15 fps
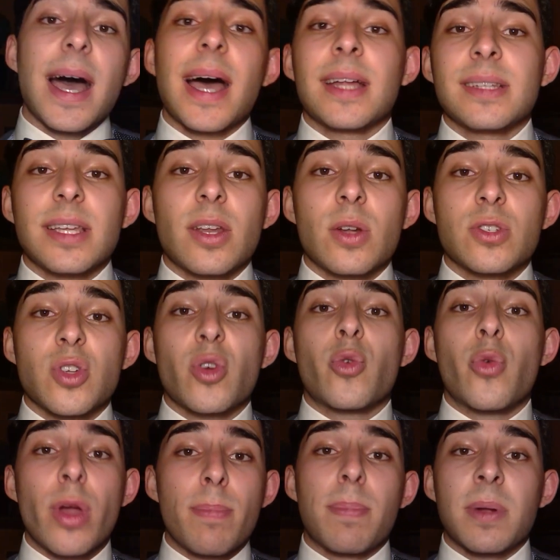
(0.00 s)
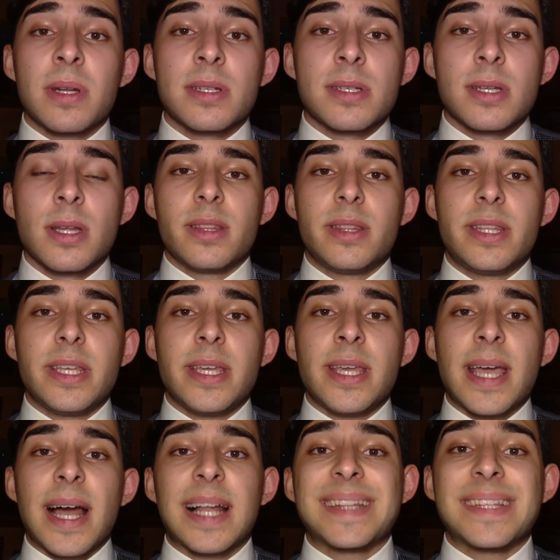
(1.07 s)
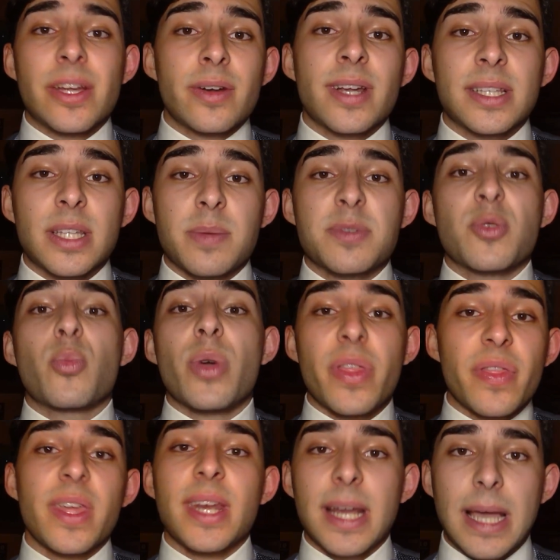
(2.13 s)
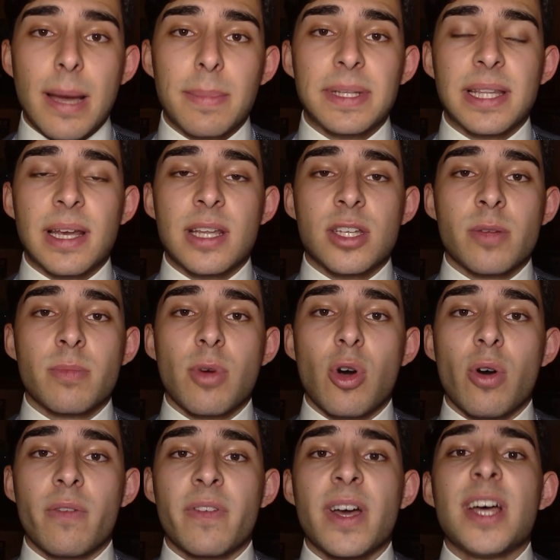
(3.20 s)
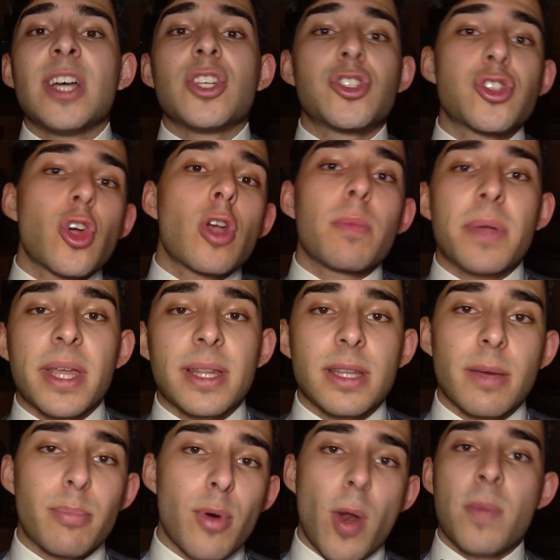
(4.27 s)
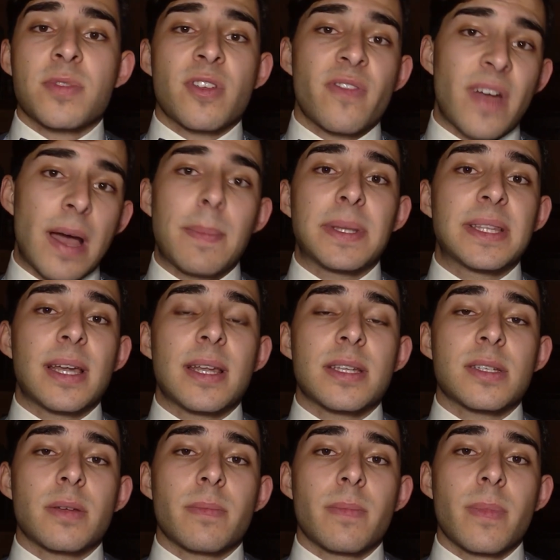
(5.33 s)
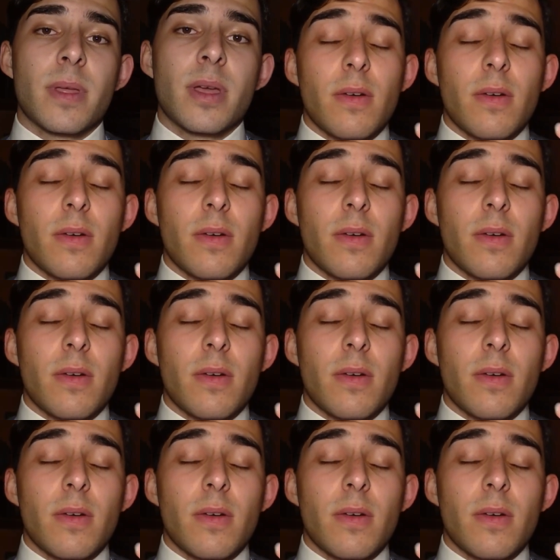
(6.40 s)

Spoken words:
And it also cripples the alternatives within capitalism of solving the problems of capitalism.